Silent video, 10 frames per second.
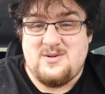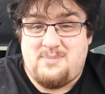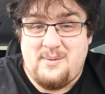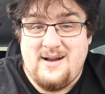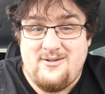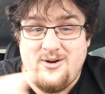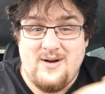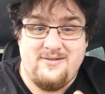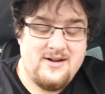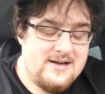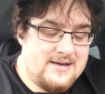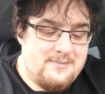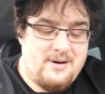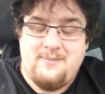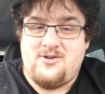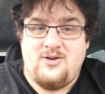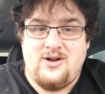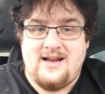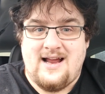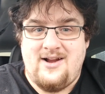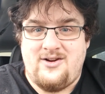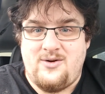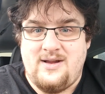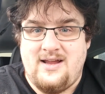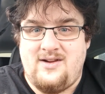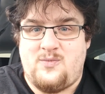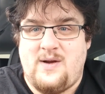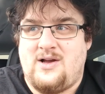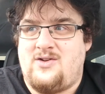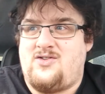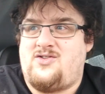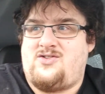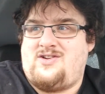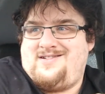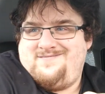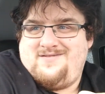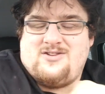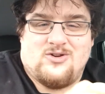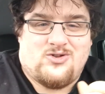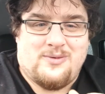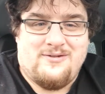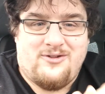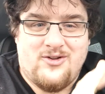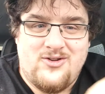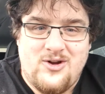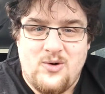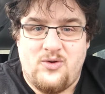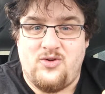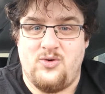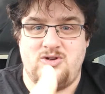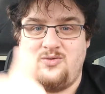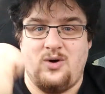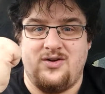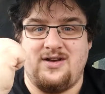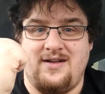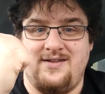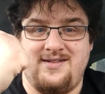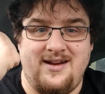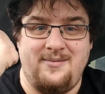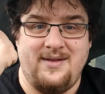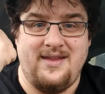I'm probably never going to have. But I'm still going to carry on doing these because it's just something fun to do as soon as you've walked out of the cinema